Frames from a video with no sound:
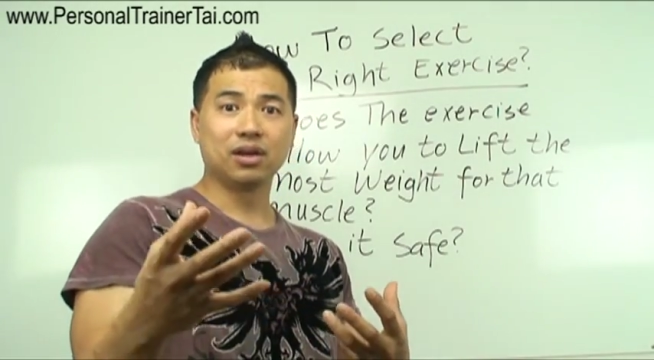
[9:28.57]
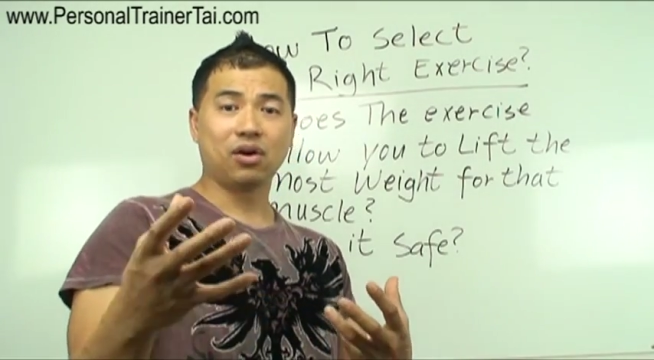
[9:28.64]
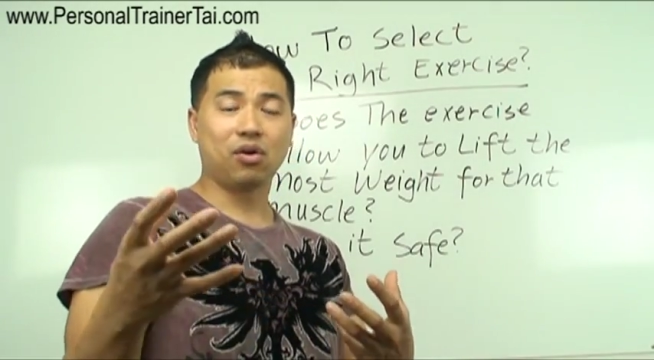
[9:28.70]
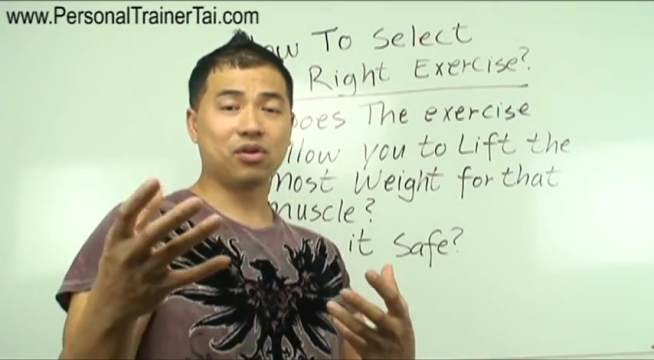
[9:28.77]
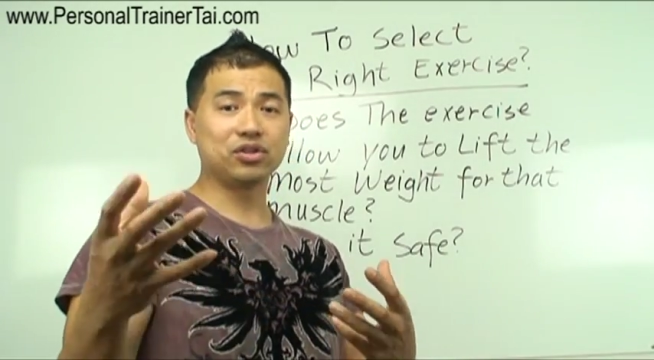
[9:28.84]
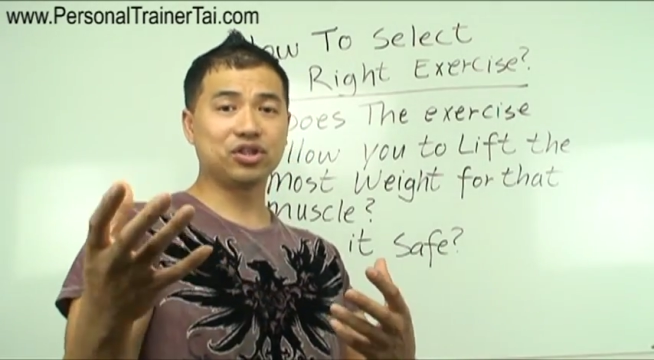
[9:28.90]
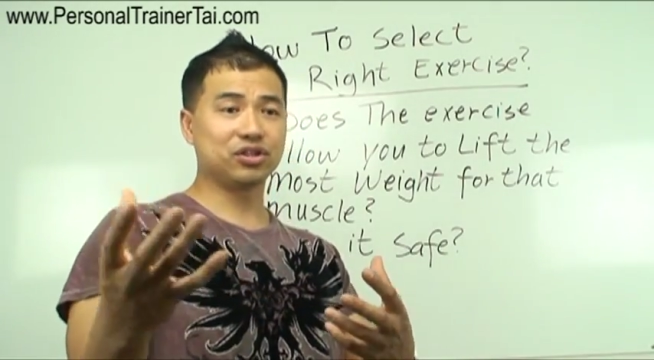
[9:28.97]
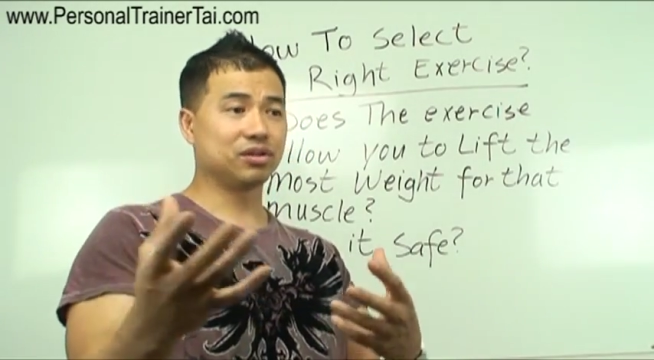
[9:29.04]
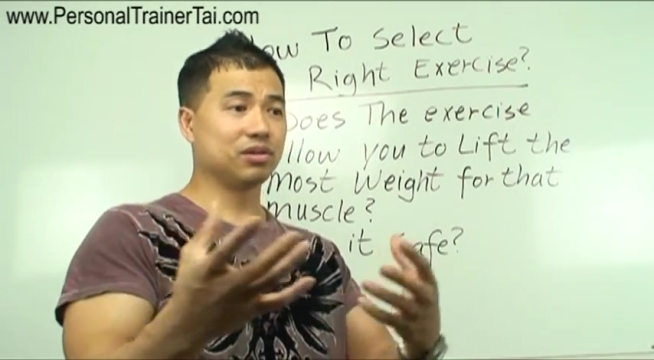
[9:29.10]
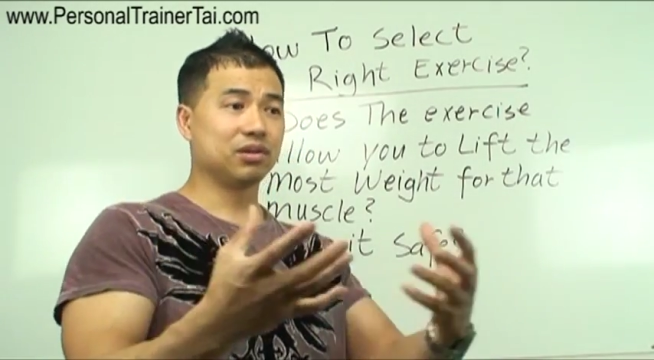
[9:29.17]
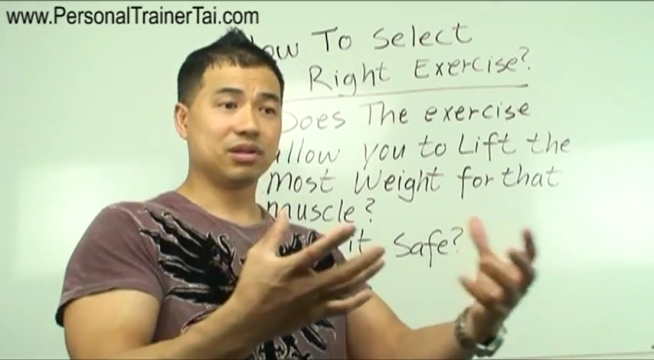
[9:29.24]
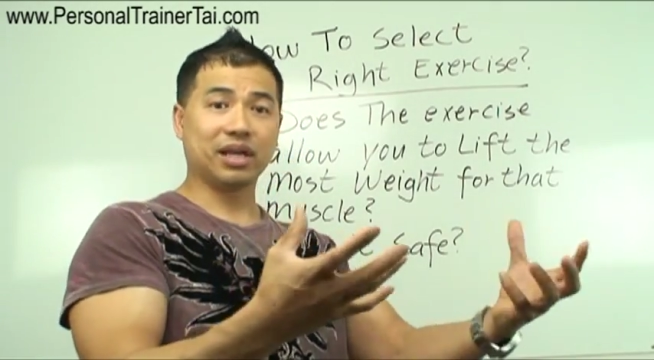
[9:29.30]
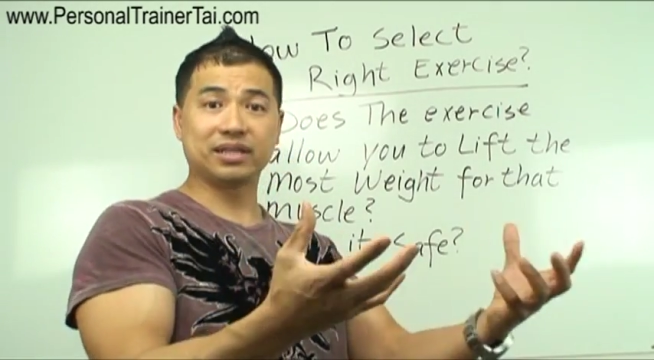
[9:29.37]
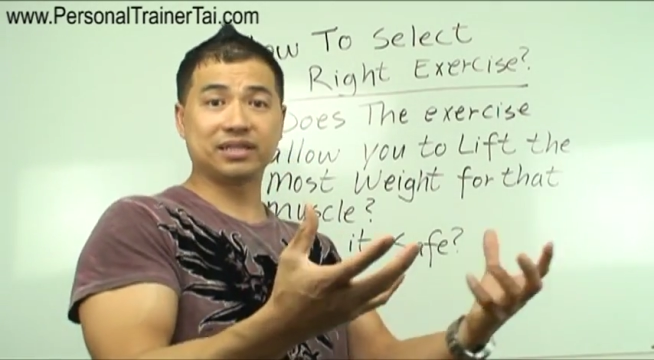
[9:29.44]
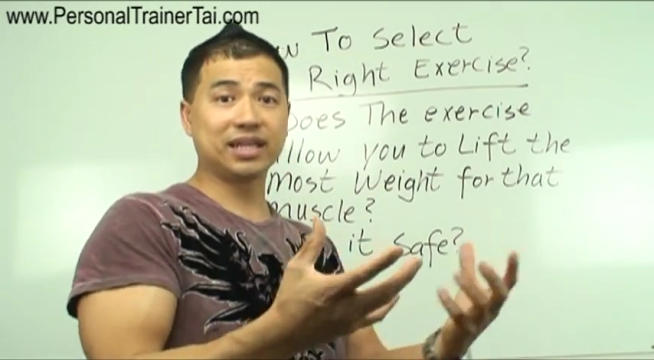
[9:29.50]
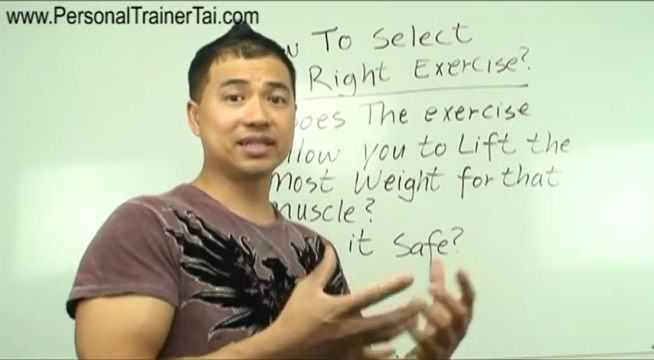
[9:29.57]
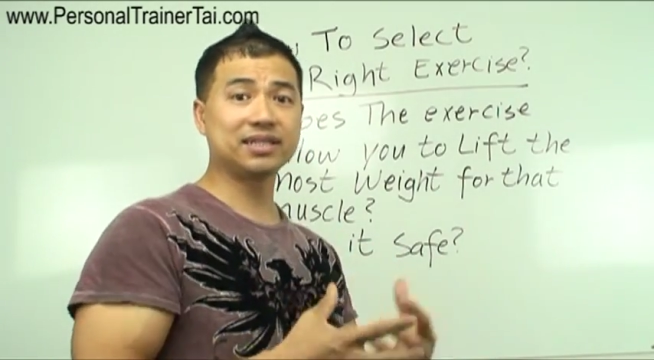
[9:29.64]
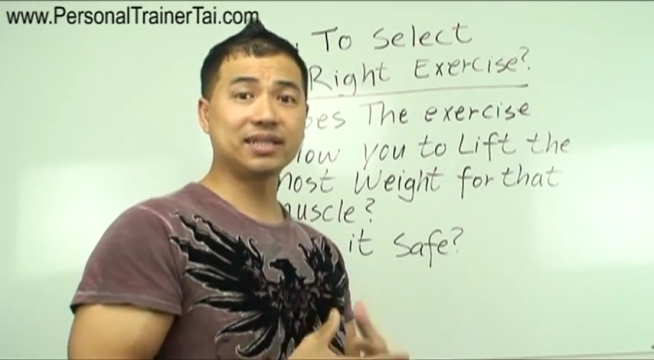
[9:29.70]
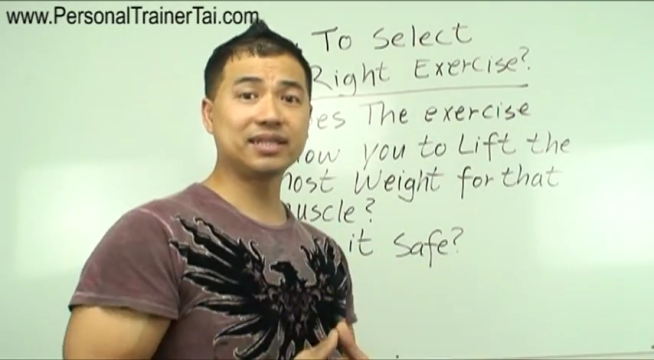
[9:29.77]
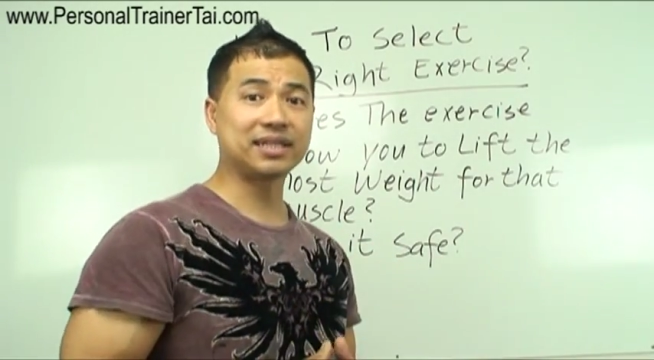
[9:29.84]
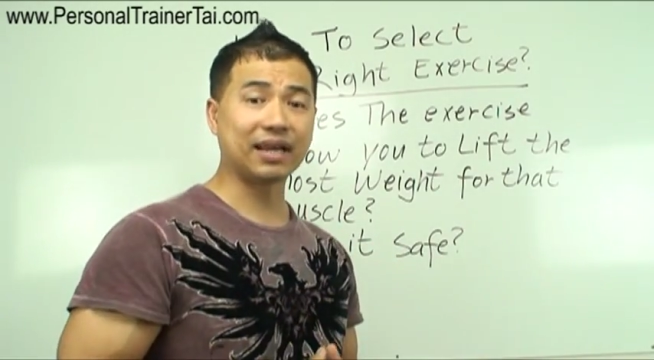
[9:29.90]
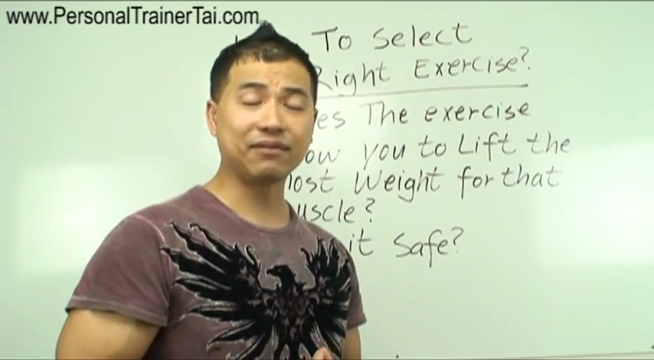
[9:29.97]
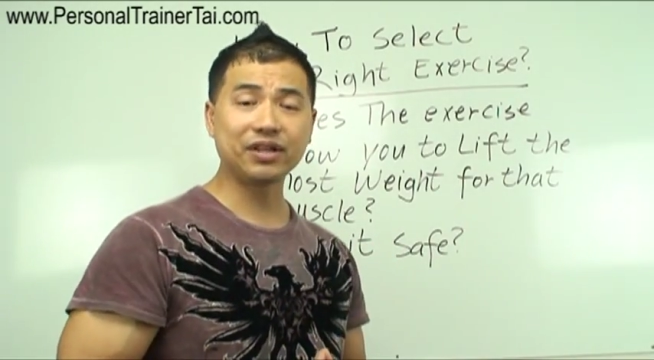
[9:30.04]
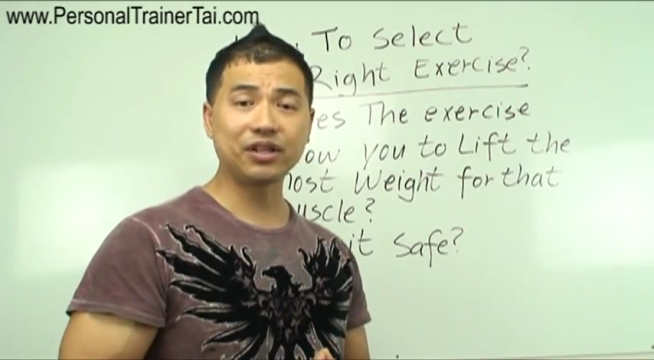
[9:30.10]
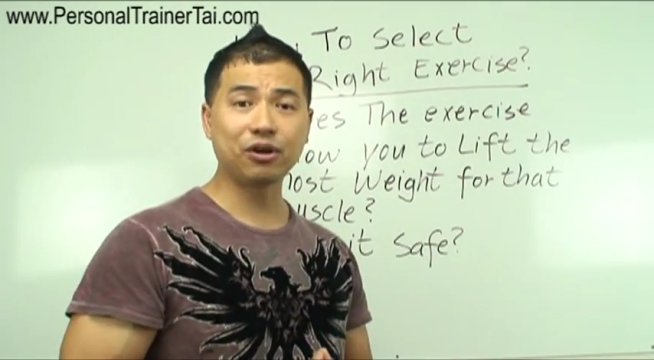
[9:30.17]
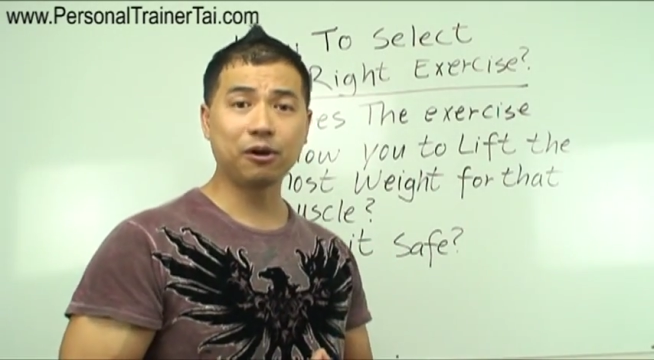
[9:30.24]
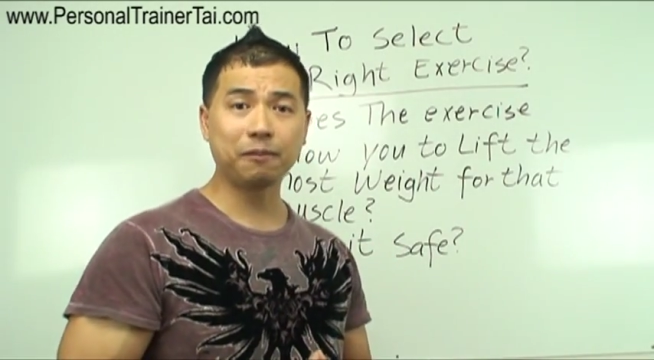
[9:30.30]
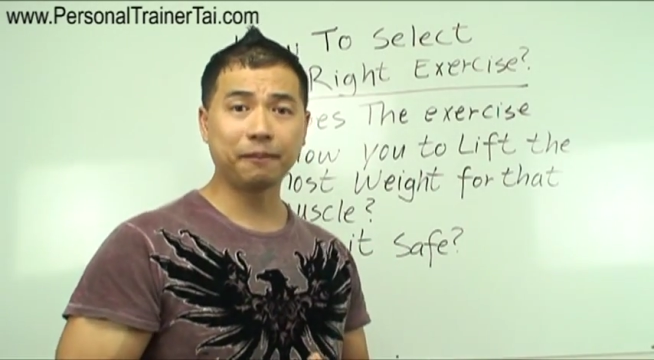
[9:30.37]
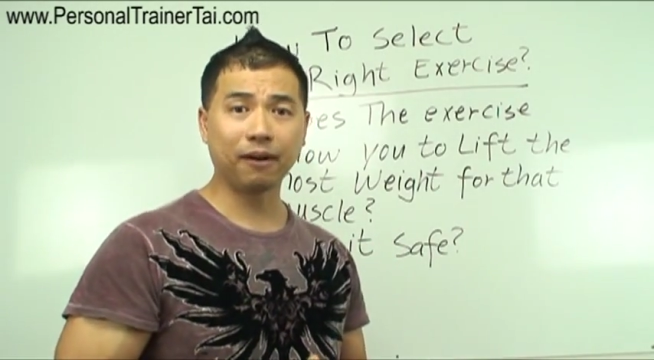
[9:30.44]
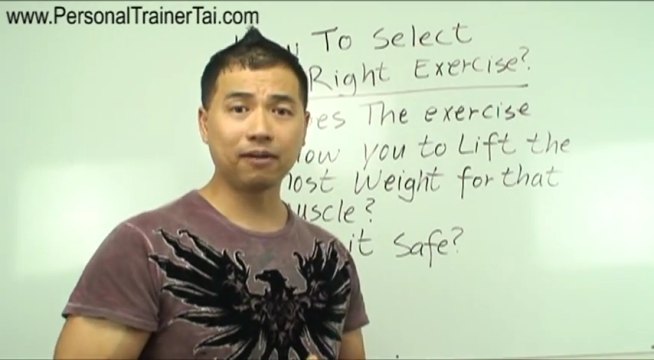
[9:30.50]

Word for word: or just a 60, 70 year old